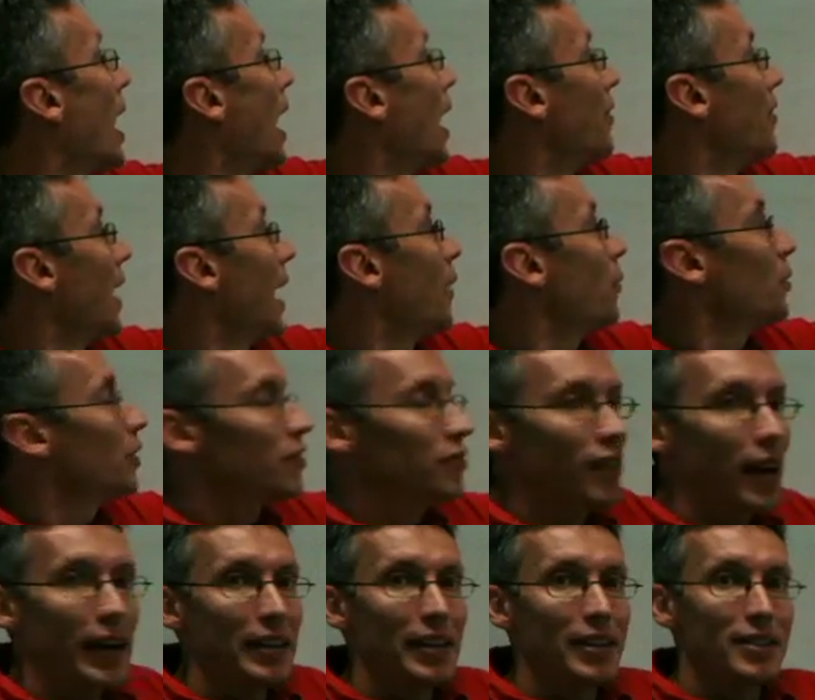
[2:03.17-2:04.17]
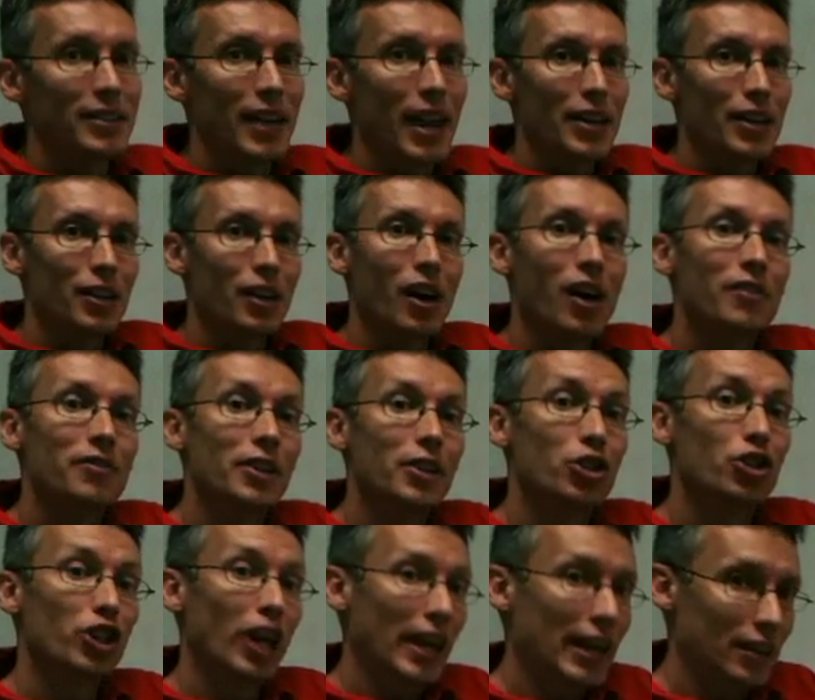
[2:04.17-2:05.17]
and that will define the center of
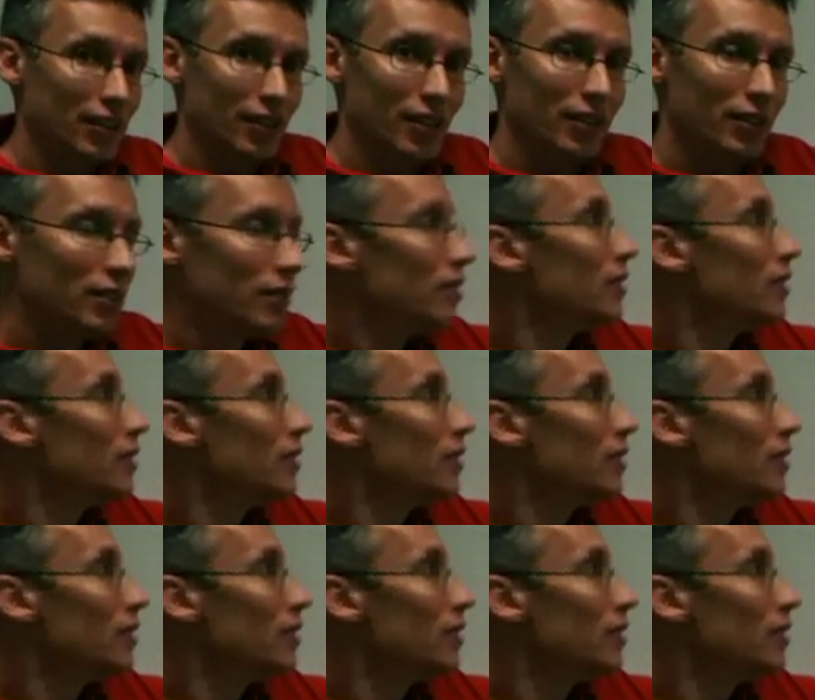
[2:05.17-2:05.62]
the channel